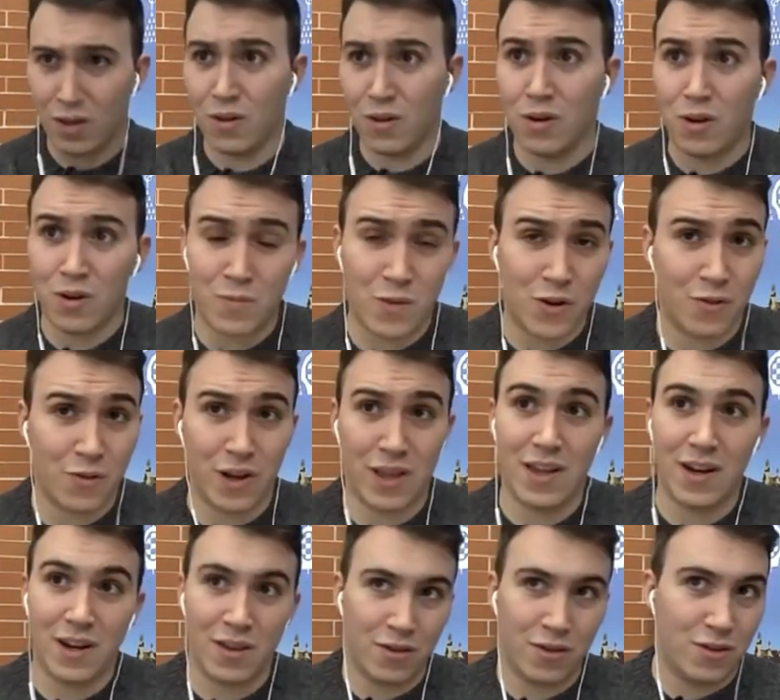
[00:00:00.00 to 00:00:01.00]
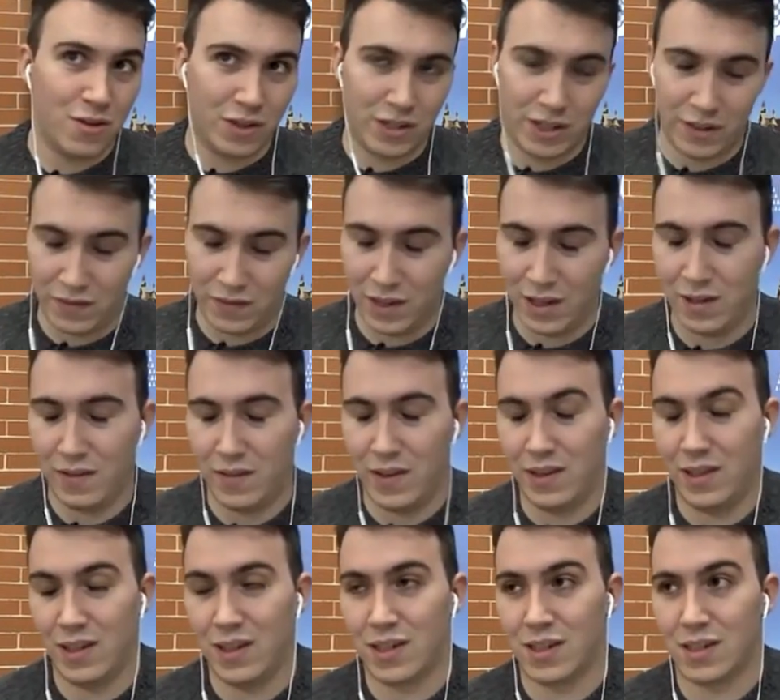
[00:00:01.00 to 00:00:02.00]
or more radar. I don't know if
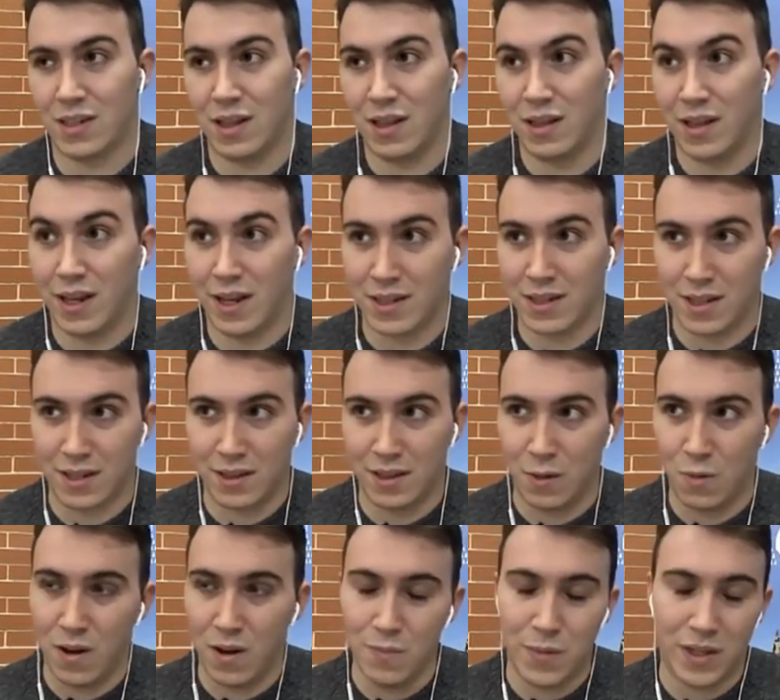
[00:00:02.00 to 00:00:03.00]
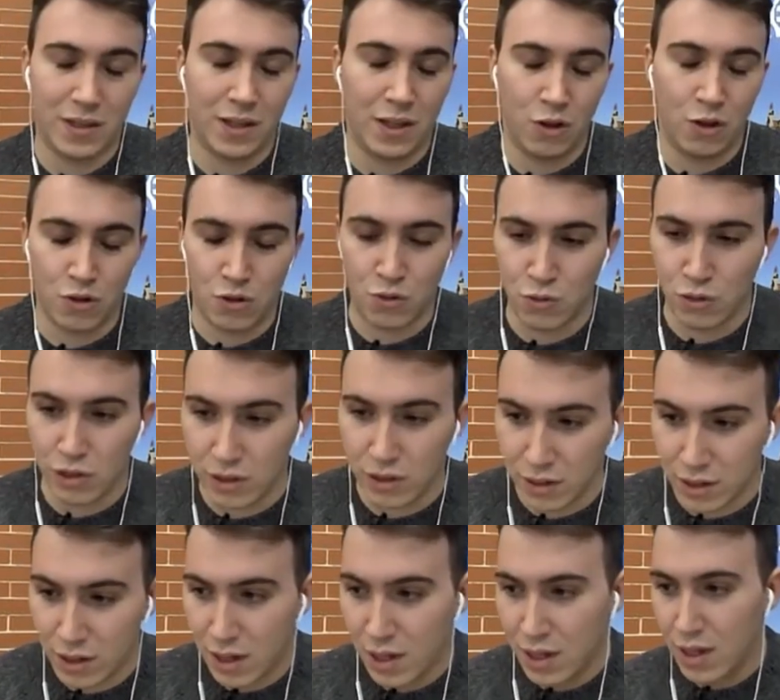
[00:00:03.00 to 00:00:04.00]
it is exactly one, but they don't use it.
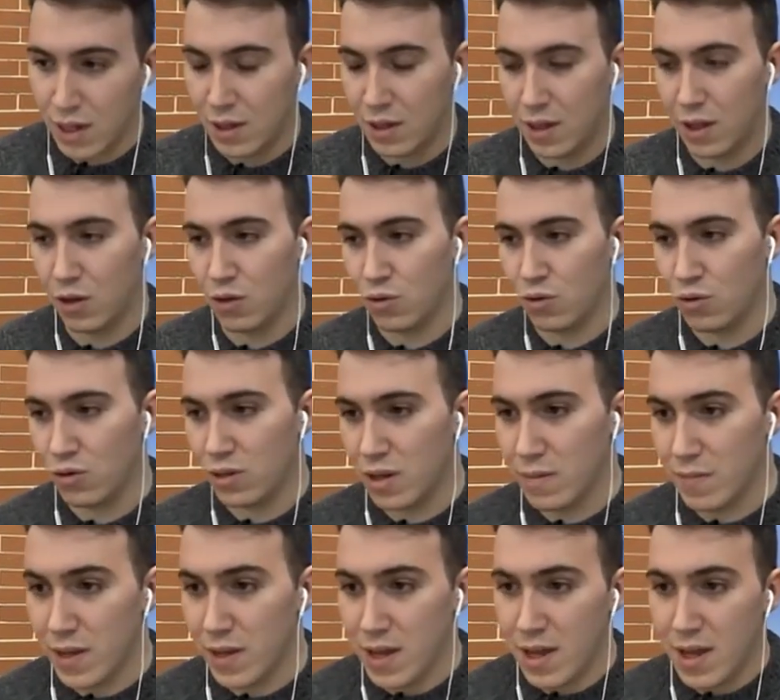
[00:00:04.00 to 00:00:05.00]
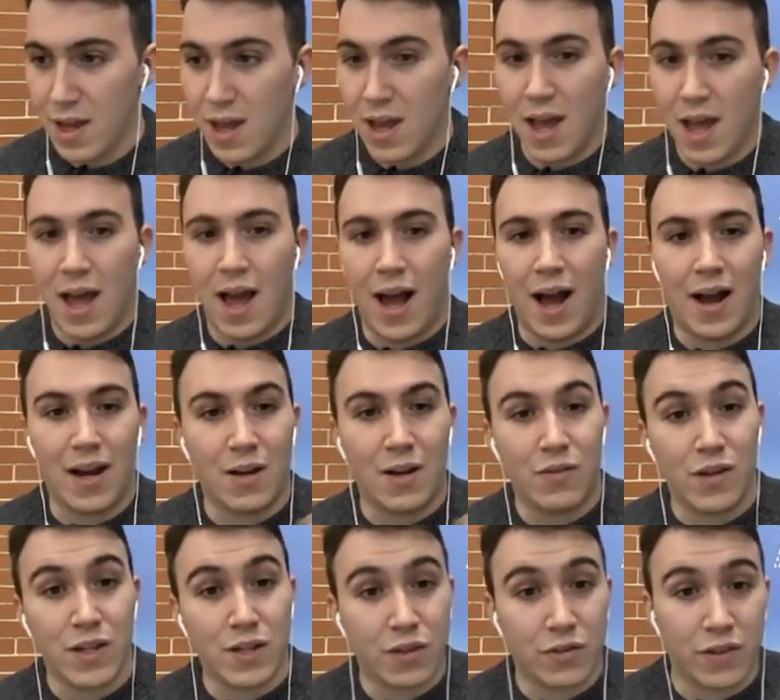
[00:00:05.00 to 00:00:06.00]
They don't use them. And a
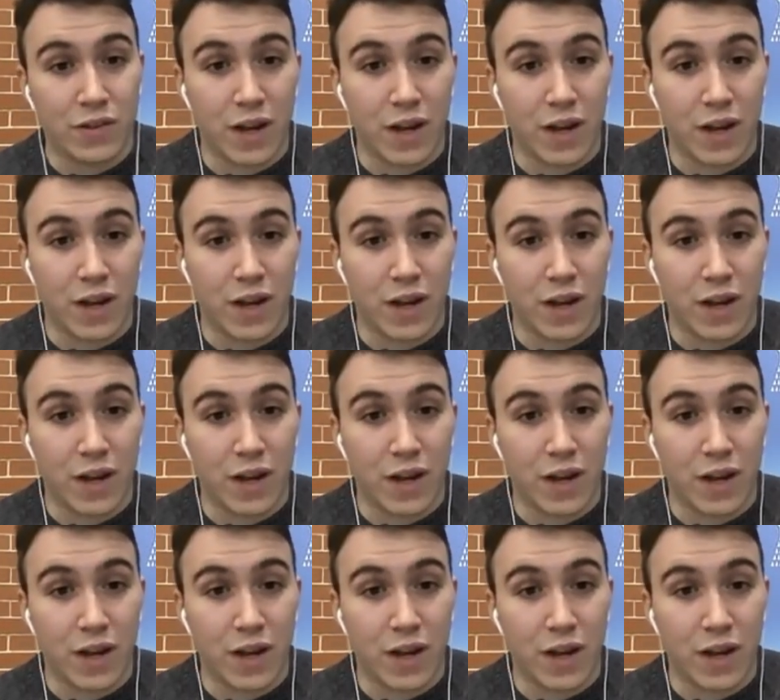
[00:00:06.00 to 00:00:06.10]
bunch of